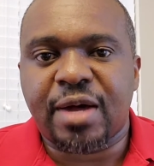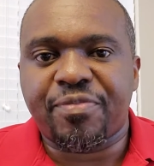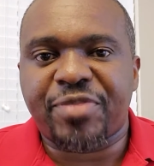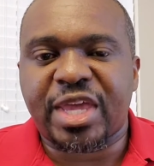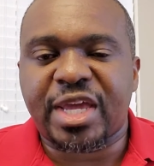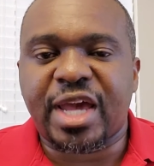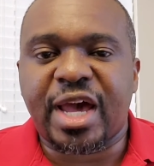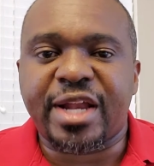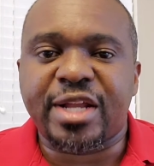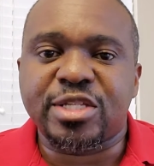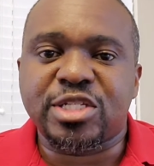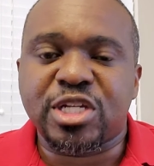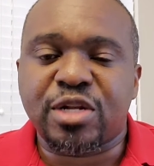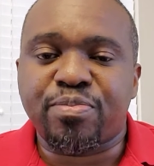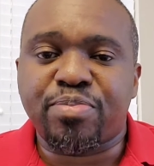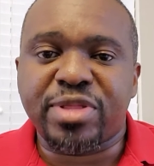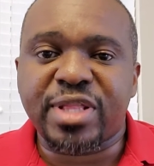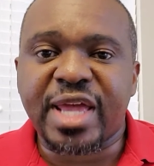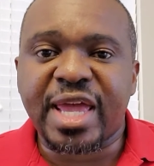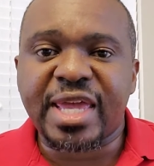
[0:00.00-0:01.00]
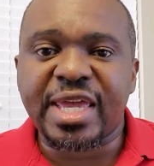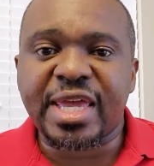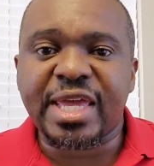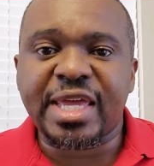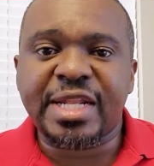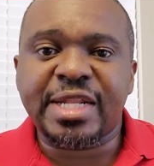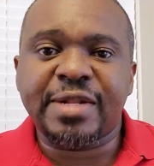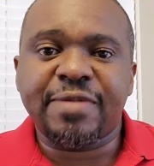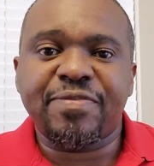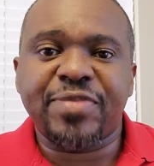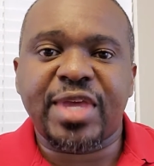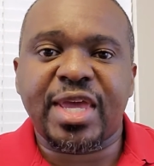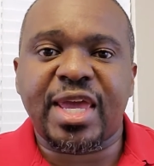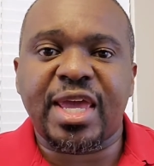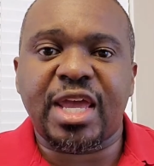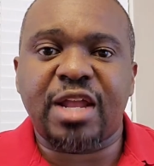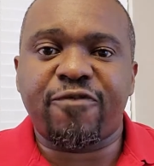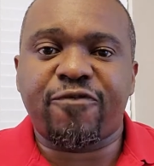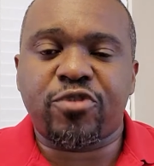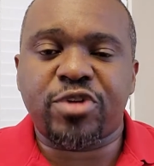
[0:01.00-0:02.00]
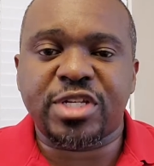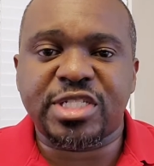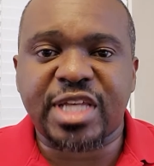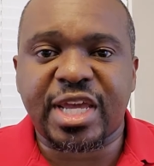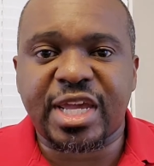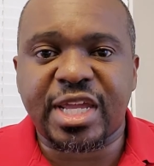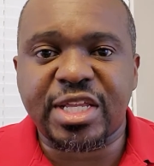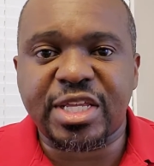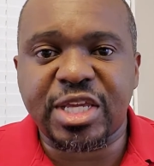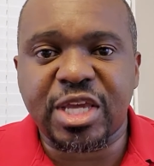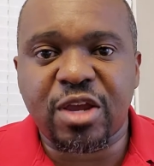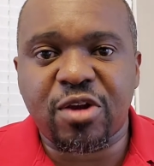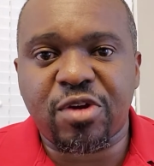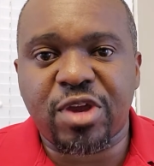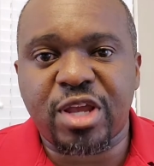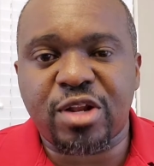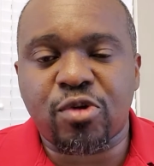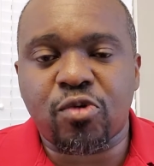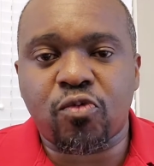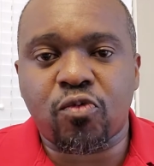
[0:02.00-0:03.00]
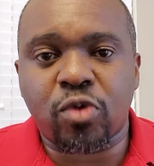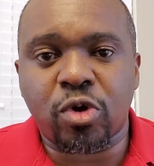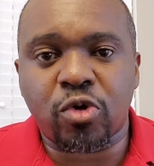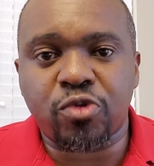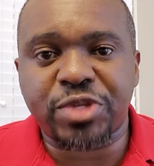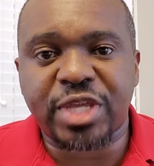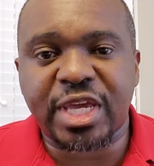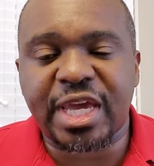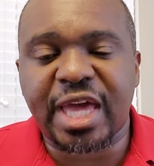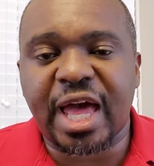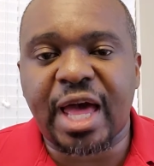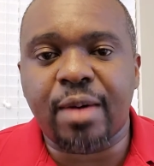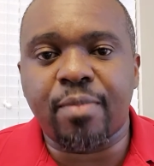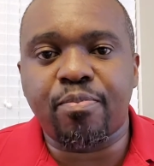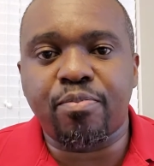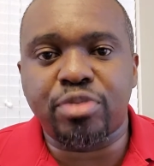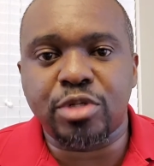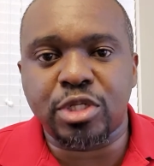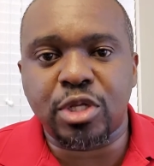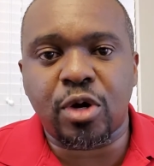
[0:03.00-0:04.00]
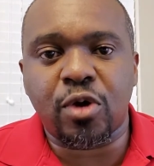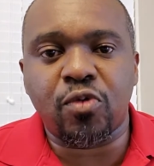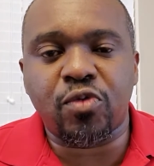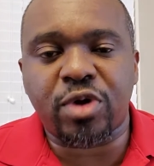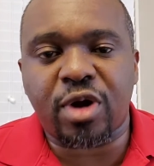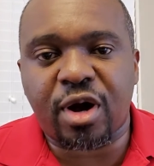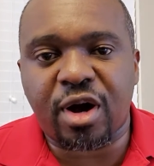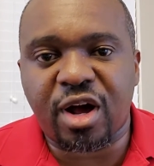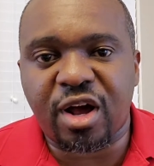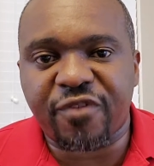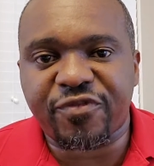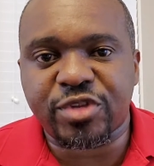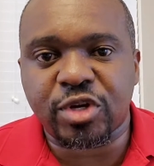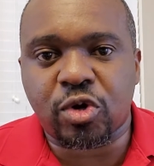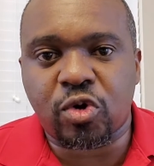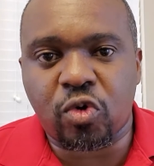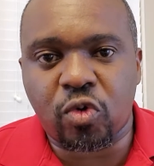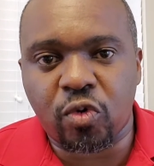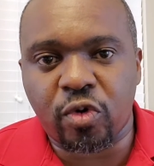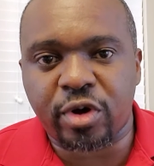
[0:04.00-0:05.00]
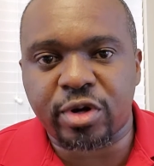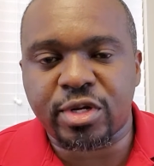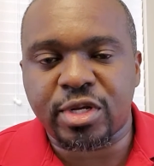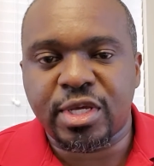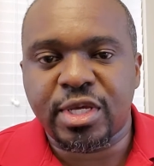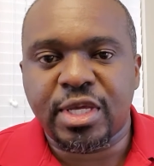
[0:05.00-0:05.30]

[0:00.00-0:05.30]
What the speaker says: They got into the play-in, and for the second year in a row, they got blown off the court.